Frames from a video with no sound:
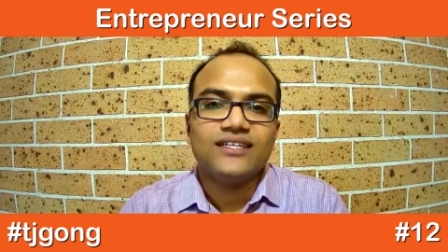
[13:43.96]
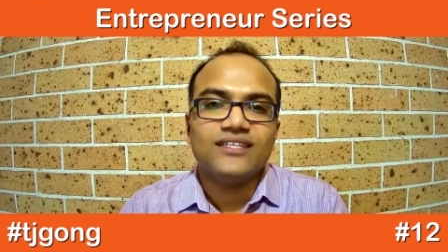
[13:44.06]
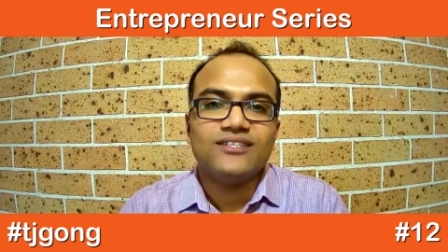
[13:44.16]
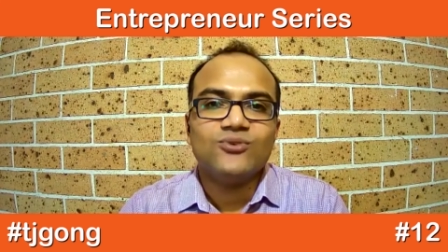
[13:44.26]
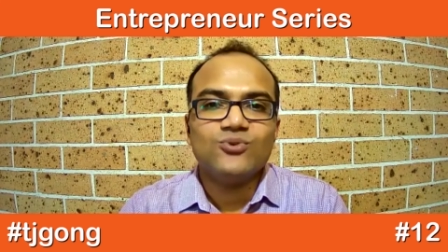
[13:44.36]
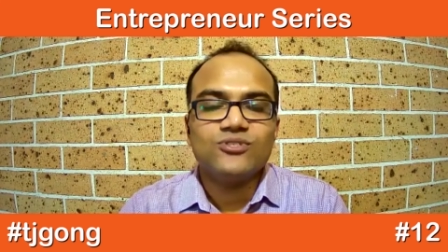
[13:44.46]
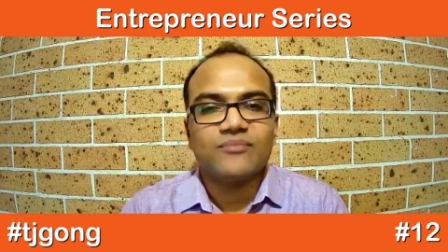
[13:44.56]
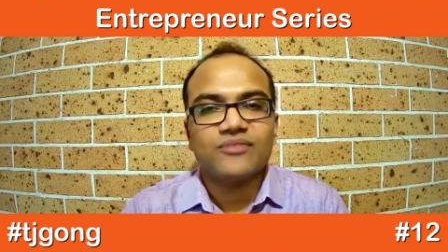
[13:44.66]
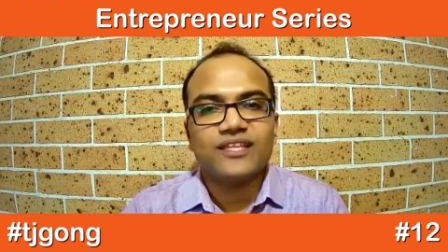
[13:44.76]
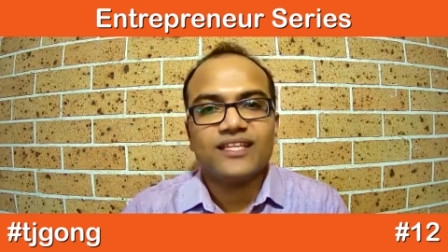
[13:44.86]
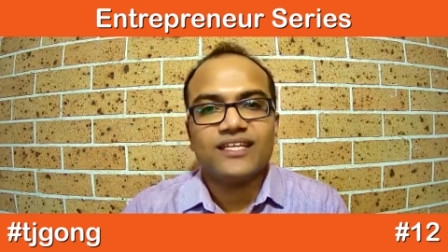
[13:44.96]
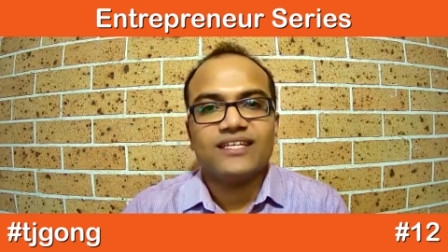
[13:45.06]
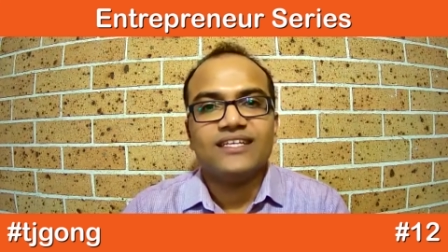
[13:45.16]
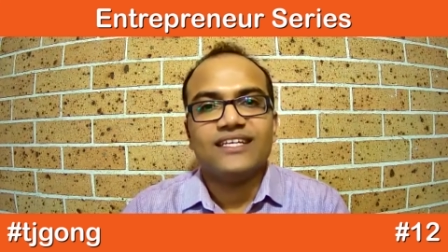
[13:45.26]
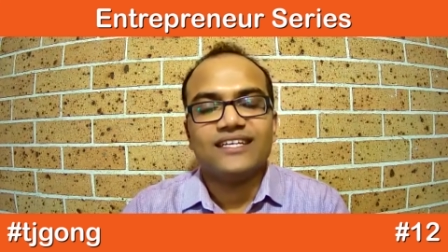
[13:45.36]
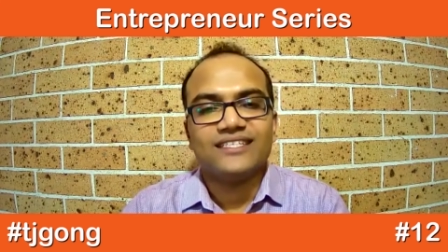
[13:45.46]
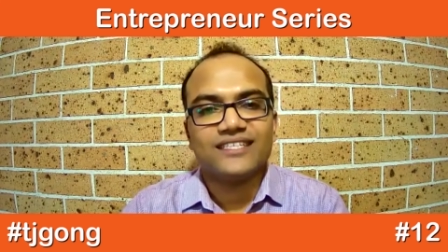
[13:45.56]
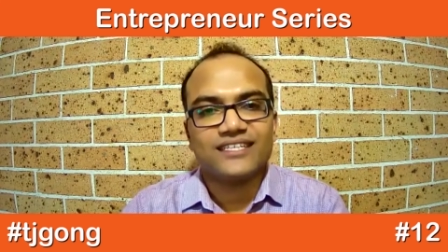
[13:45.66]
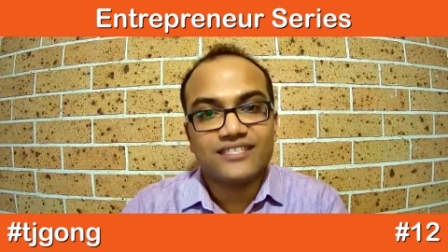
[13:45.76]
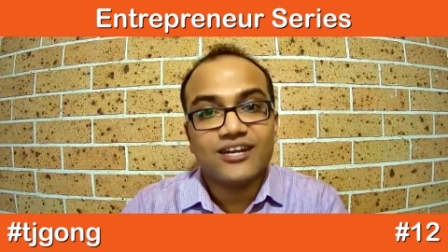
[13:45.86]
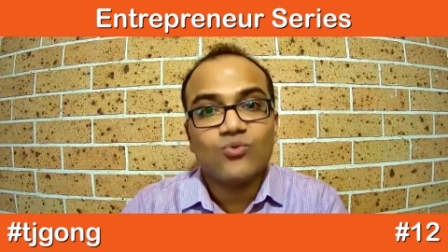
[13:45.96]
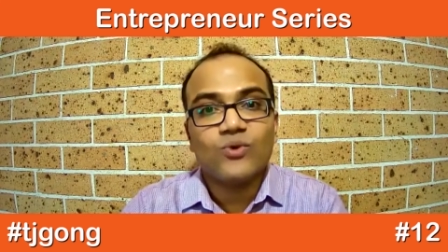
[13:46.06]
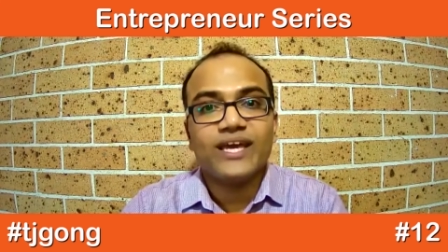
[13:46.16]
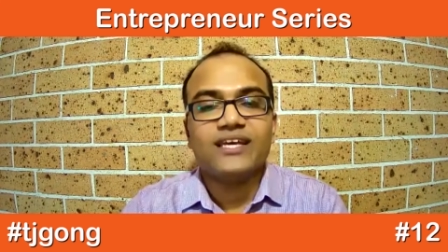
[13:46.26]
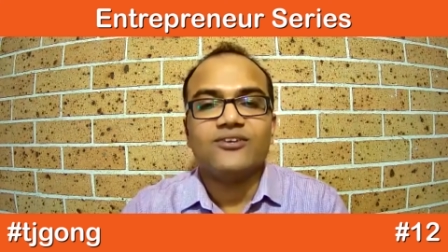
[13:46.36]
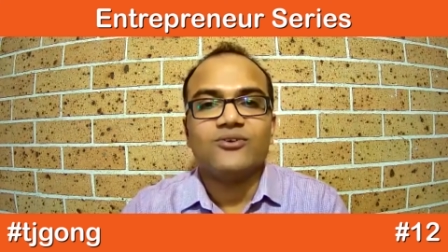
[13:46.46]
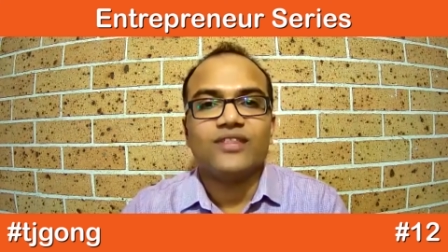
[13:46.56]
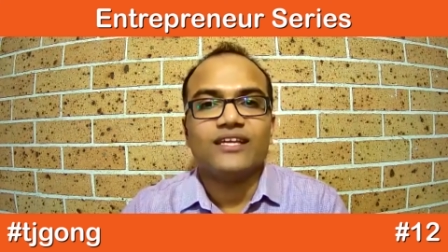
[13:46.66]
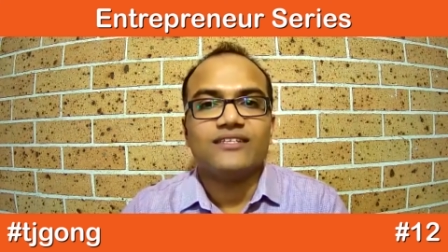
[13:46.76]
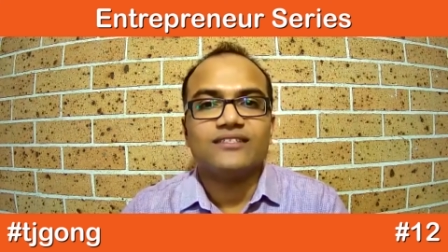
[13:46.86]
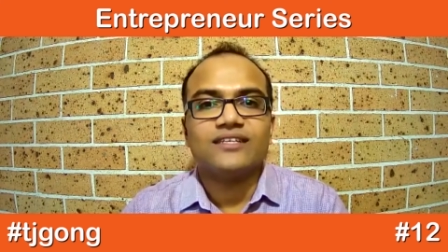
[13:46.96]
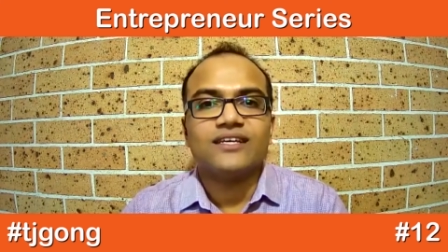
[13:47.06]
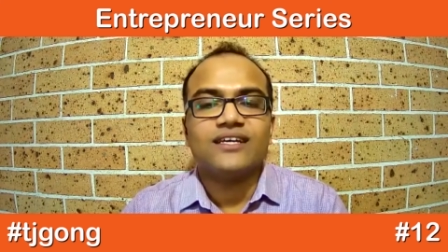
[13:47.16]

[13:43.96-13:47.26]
do something that in a succinct way, that is